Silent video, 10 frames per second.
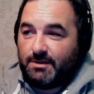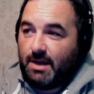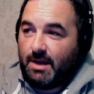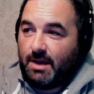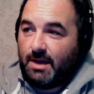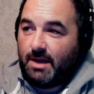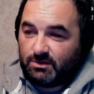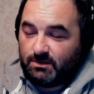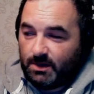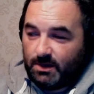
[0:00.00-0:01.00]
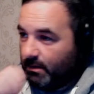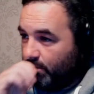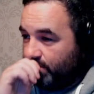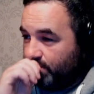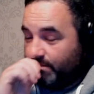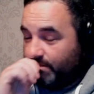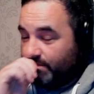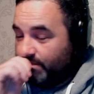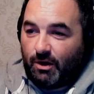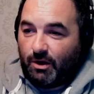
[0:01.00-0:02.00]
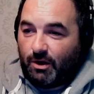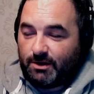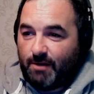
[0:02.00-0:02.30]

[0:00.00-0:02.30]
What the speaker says: He's he's strolling around